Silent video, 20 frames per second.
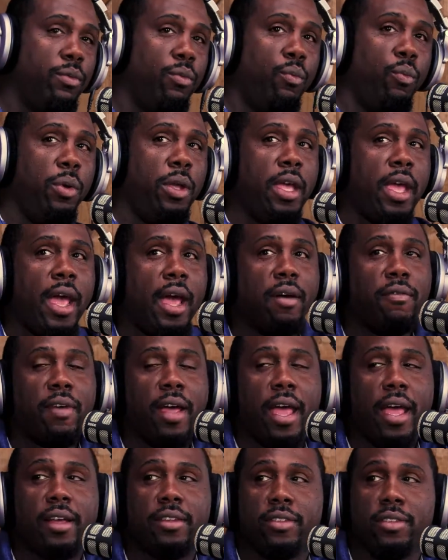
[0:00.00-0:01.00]
we have
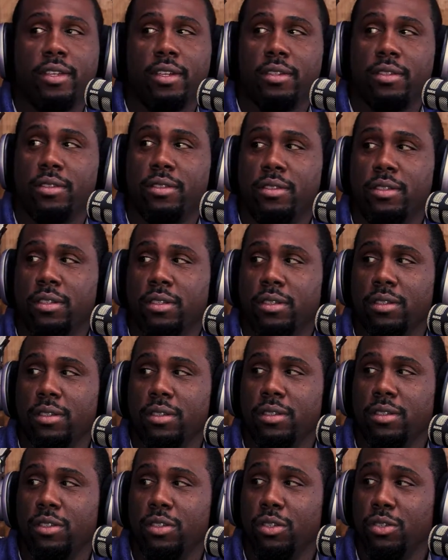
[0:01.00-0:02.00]
access to
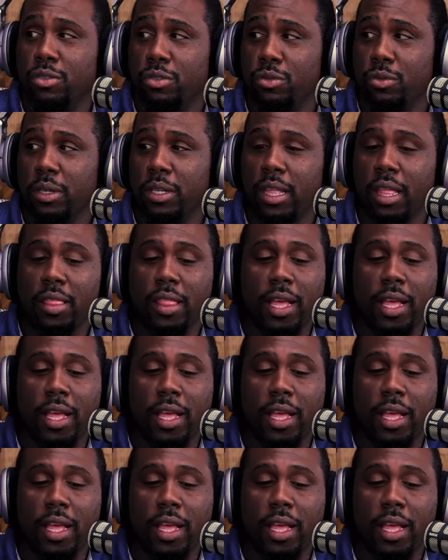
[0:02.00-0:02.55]
strength.